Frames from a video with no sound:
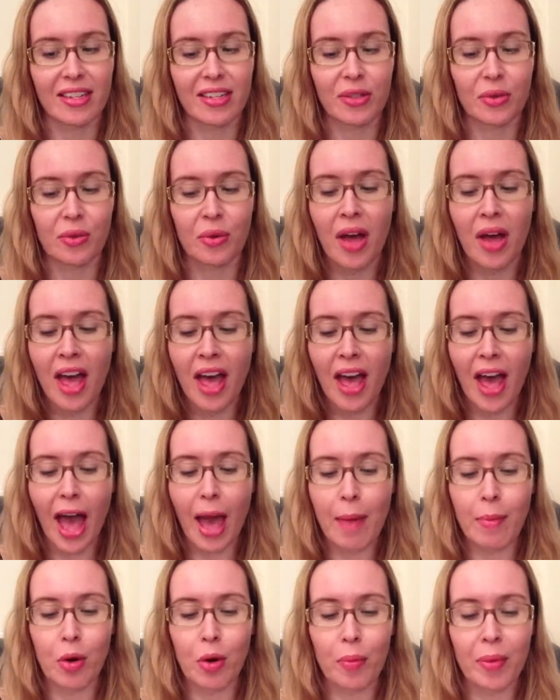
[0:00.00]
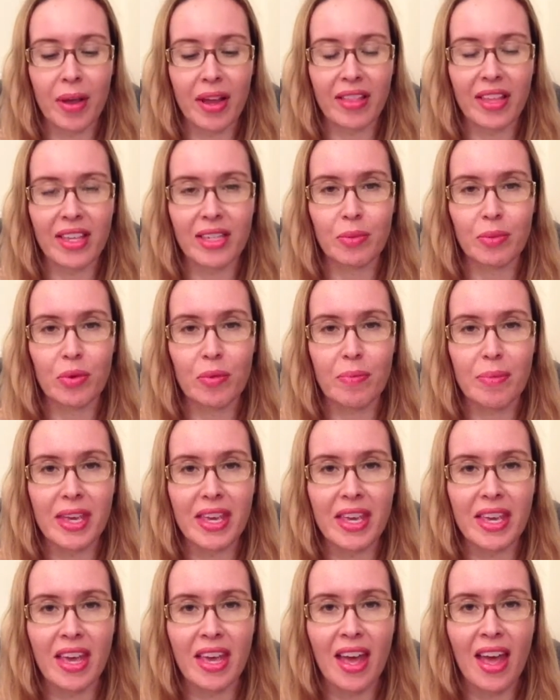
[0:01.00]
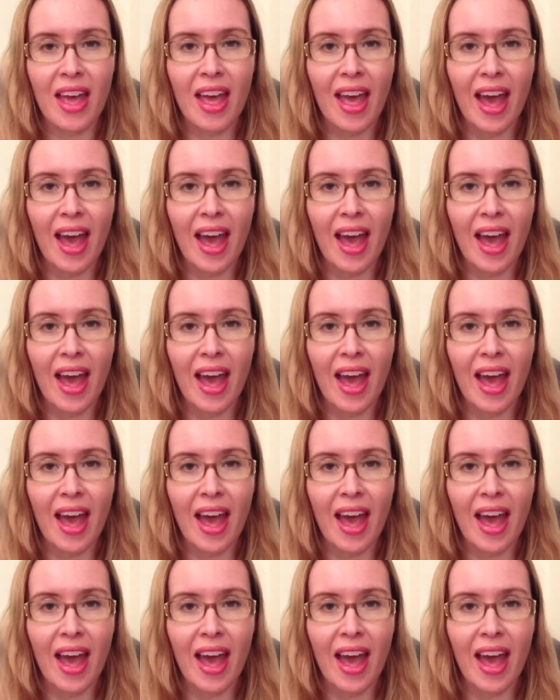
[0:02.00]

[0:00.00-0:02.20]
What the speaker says: So I'm hoping this will be